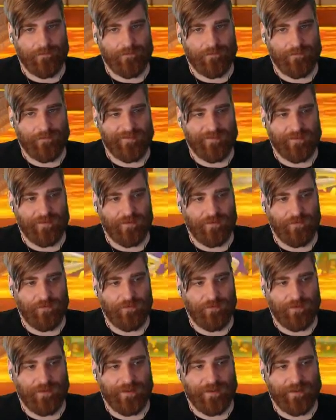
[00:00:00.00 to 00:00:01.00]

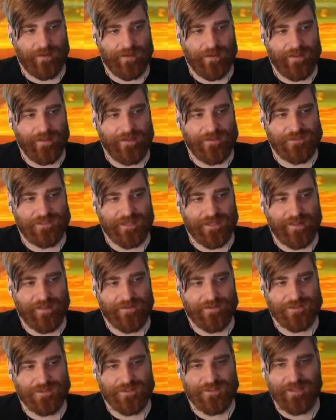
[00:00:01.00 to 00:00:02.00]
So, key
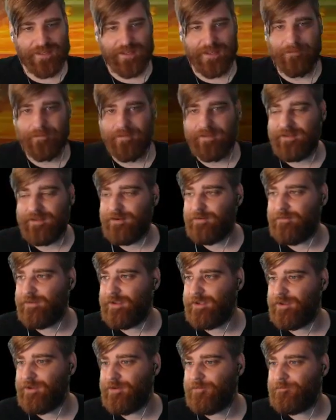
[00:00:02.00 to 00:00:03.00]
challenge time. Here we
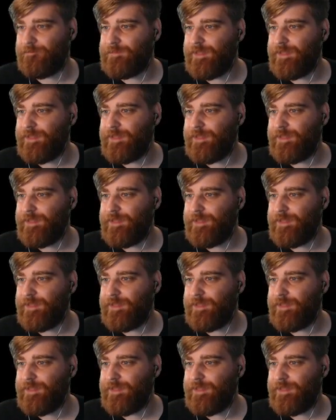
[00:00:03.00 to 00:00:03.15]
go.